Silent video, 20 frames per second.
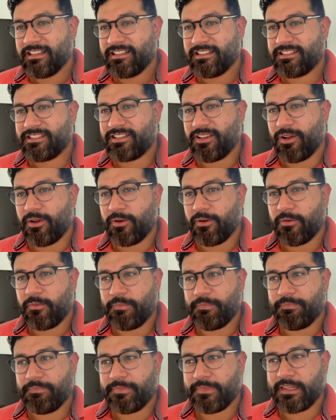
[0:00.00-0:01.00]

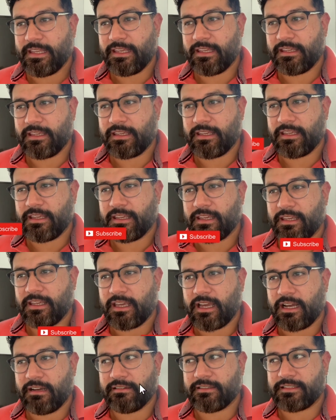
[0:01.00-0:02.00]
So
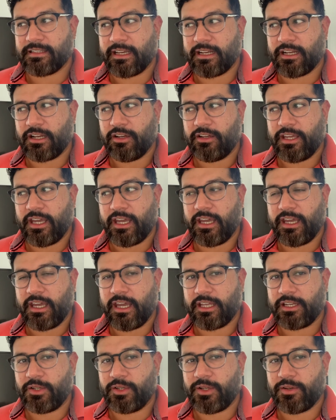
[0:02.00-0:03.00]
I was like, okay,
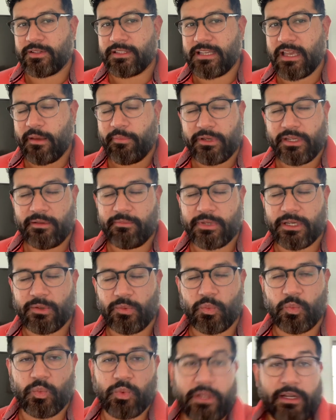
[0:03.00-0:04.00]
I don't know what's happening, but
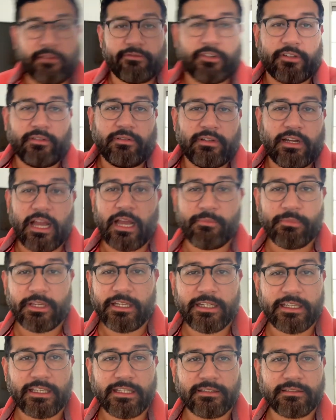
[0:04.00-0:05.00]
whatever, I'm
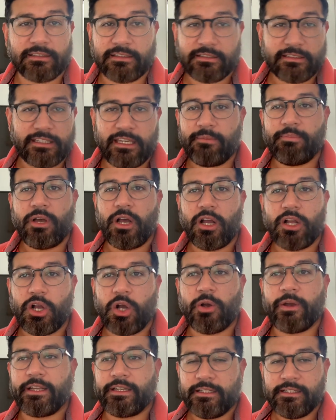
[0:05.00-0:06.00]
gonna keep on
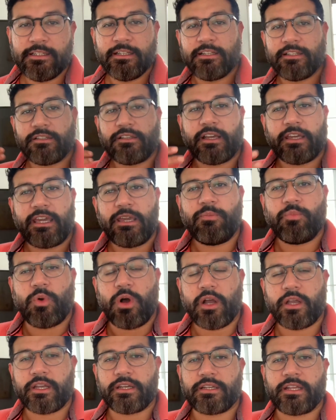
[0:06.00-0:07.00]
going. So I keep
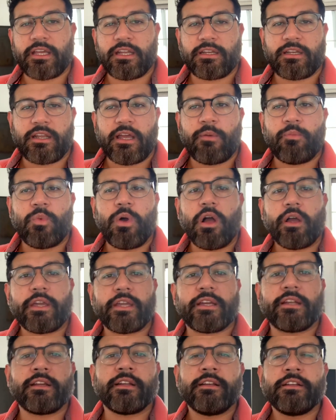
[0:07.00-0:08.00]
walking, and I'm
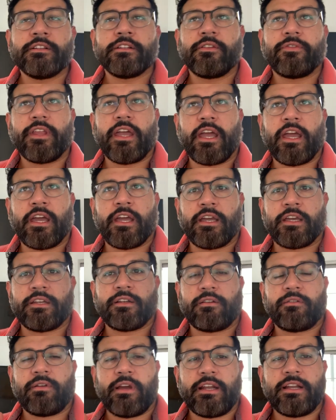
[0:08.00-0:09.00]
walking,
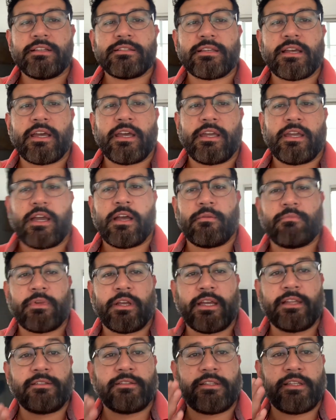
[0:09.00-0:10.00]
and right as I
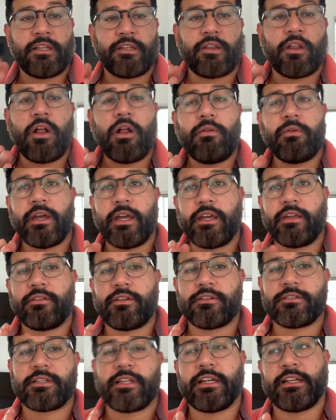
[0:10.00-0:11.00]
get to the end of the hallway,
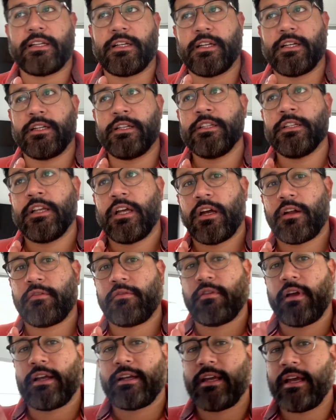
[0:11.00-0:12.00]
there's like a
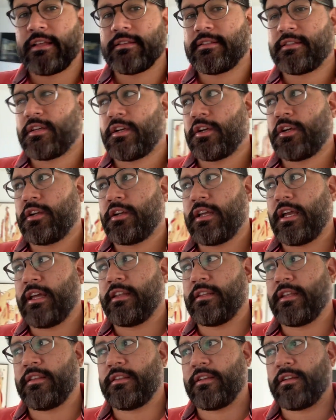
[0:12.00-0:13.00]
right hand turn,
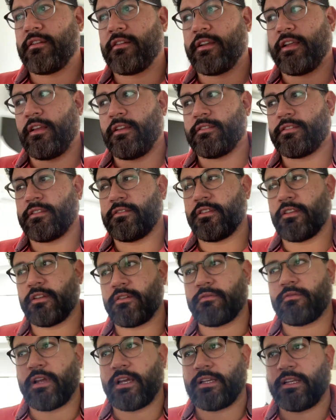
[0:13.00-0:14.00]
and then there is another
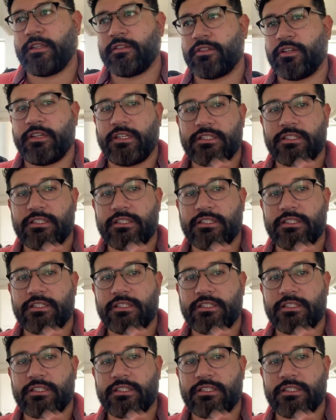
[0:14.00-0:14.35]
right hand turn.